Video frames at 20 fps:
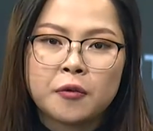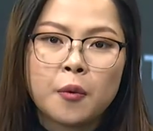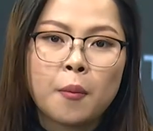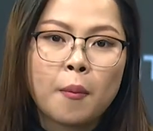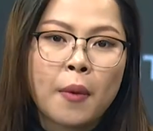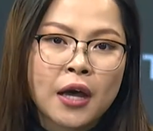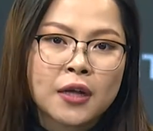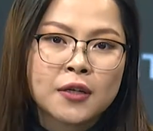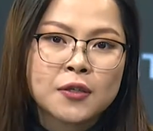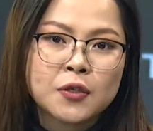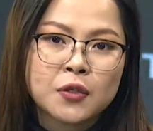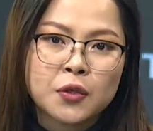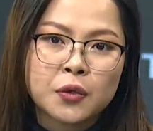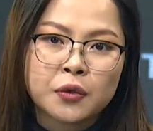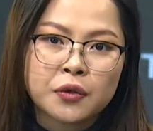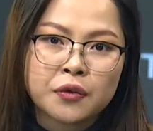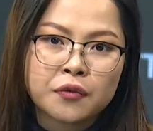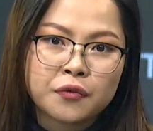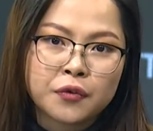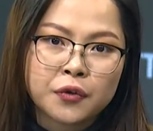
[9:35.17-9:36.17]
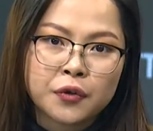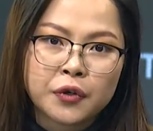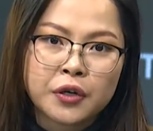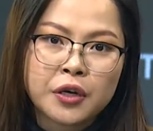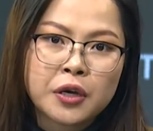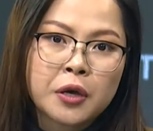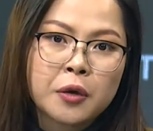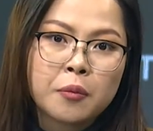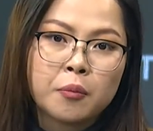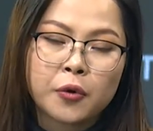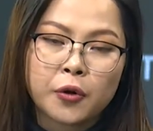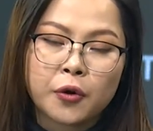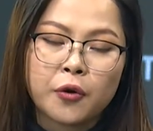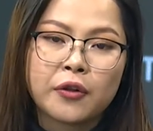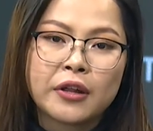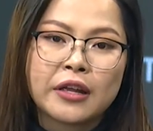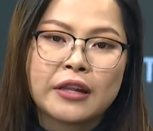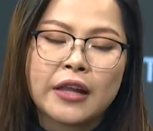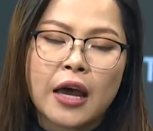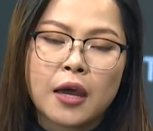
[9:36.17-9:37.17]
milestone for
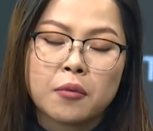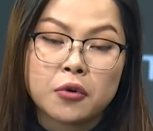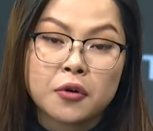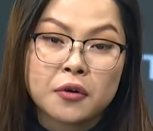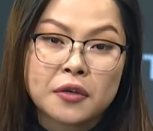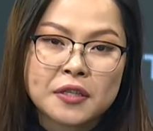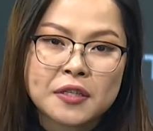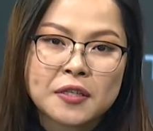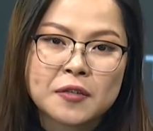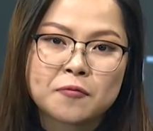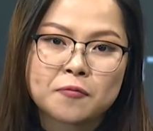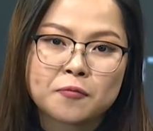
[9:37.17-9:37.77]
Mongolian libraries?